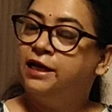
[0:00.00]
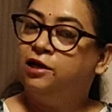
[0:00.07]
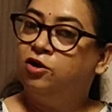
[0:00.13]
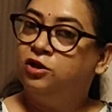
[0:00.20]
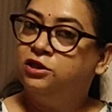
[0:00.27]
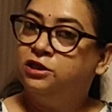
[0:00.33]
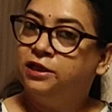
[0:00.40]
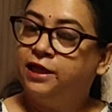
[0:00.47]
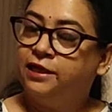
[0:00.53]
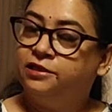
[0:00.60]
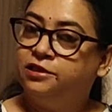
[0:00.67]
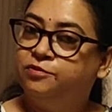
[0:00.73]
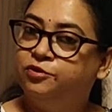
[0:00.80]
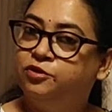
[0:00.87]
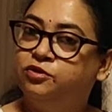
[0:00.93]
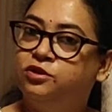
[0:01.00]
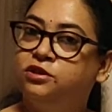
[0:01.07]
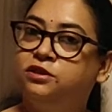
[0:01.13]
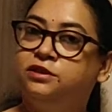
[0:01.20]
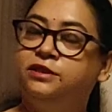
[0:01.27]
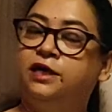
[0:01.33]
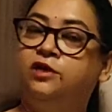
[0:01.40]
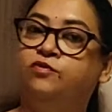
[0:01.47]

the psychological attributes